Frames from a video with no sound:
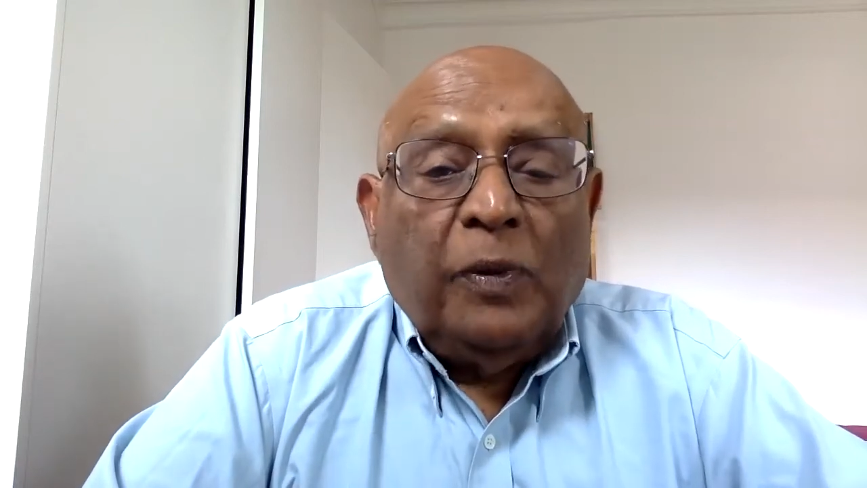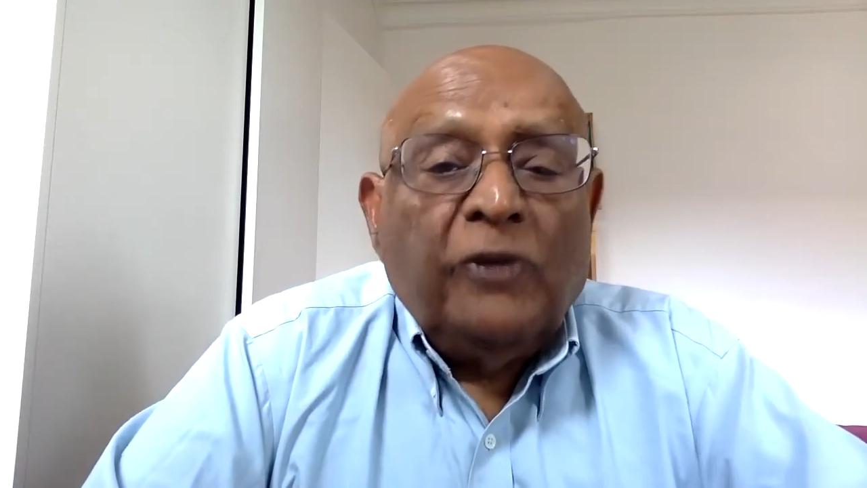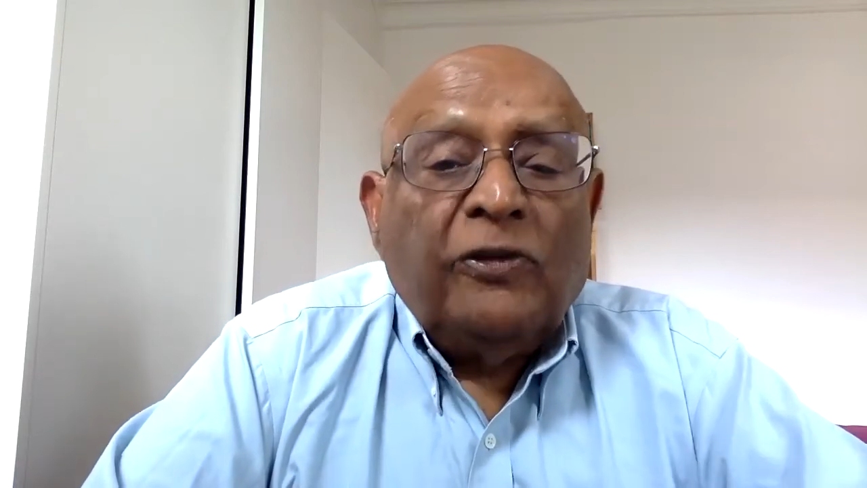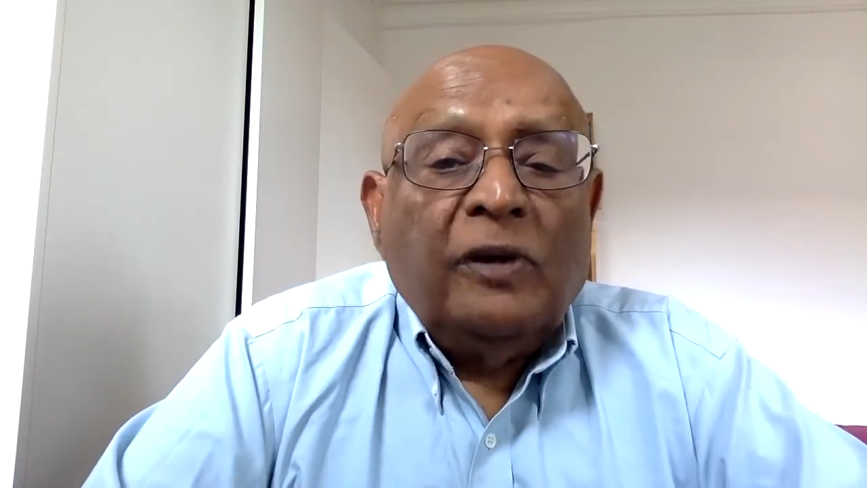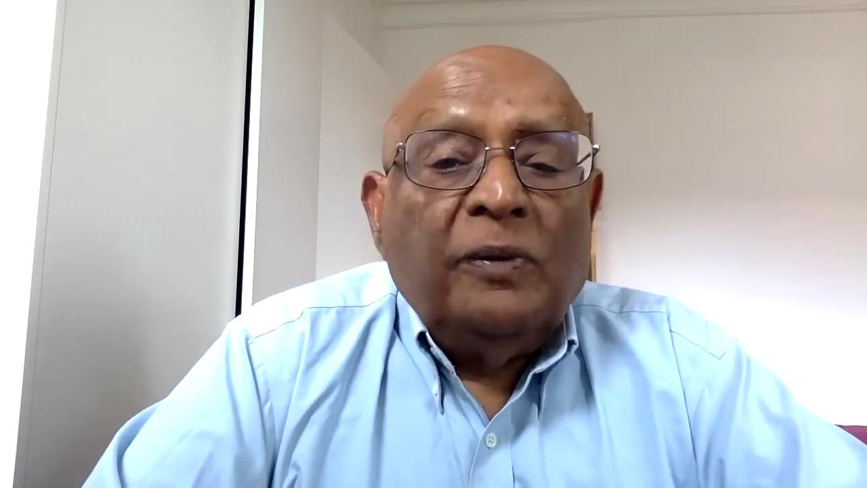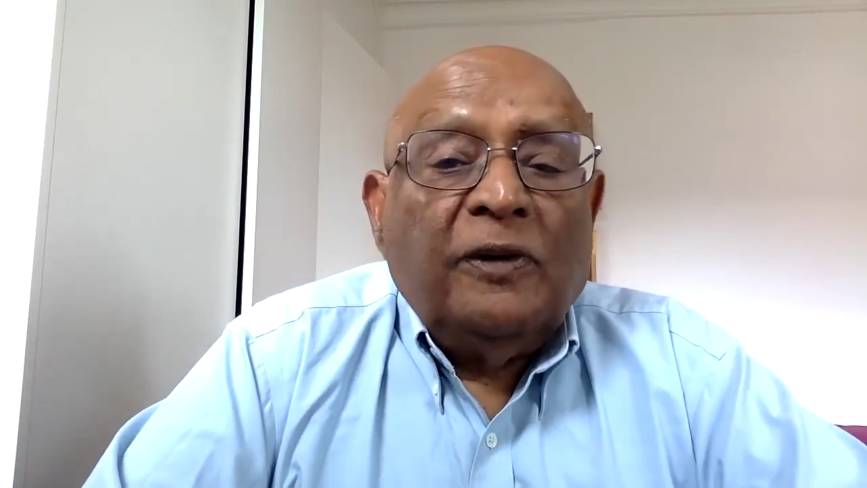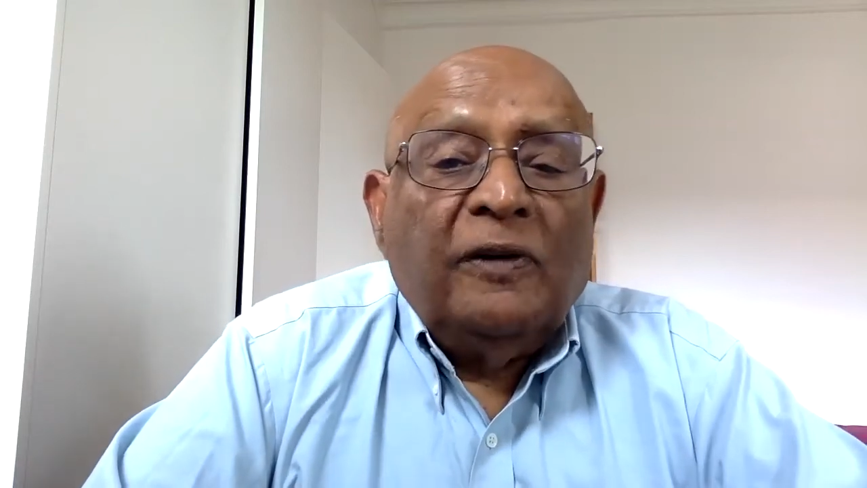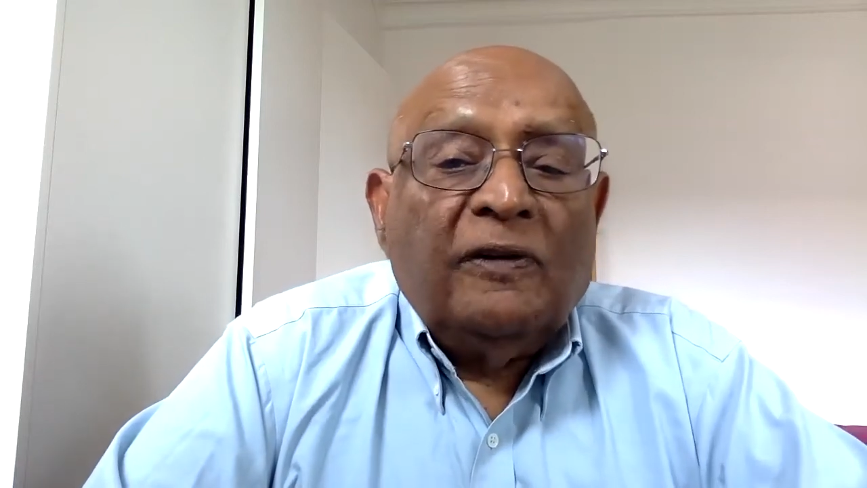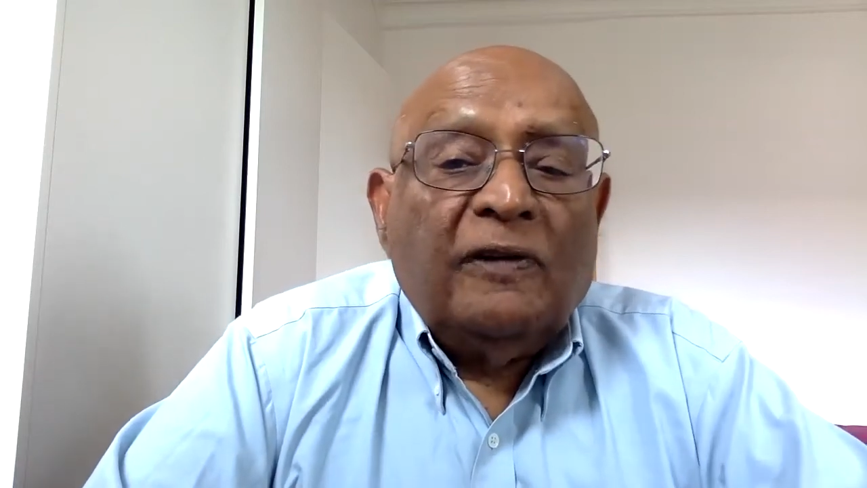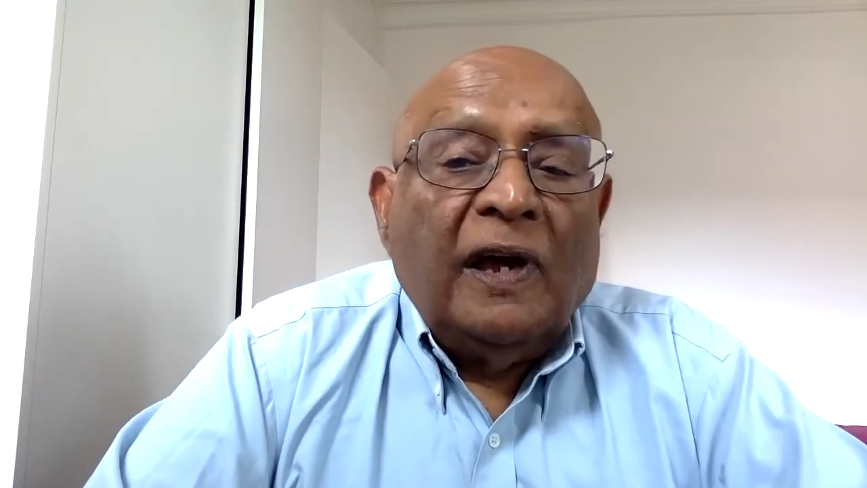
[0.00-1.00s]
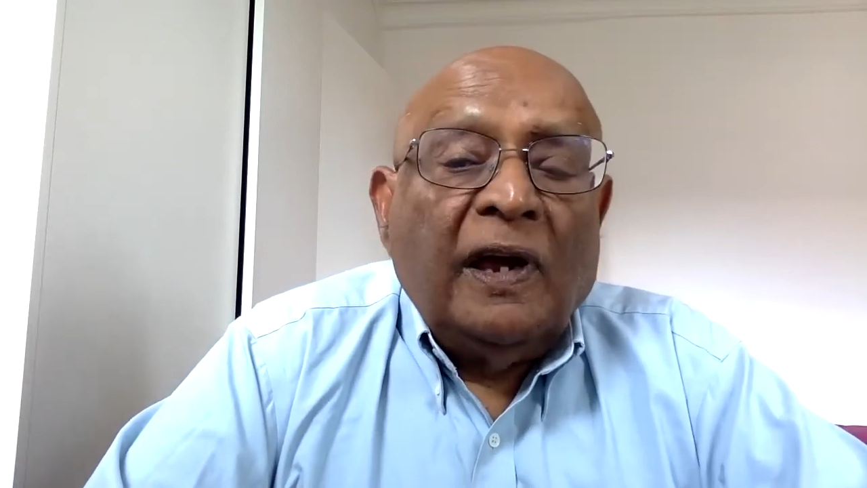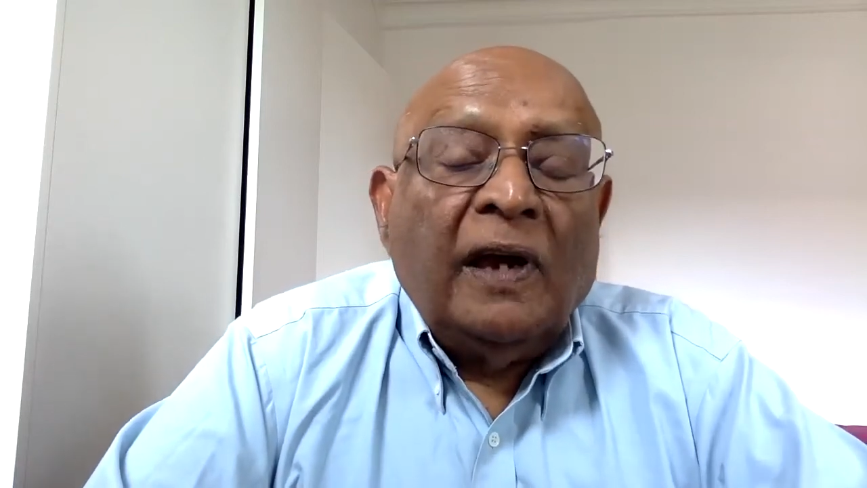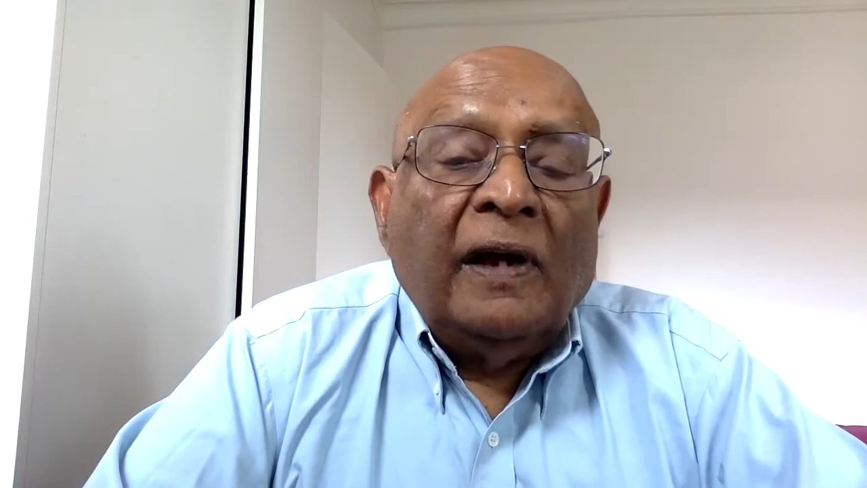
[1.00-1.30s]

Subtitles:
prescriptions, like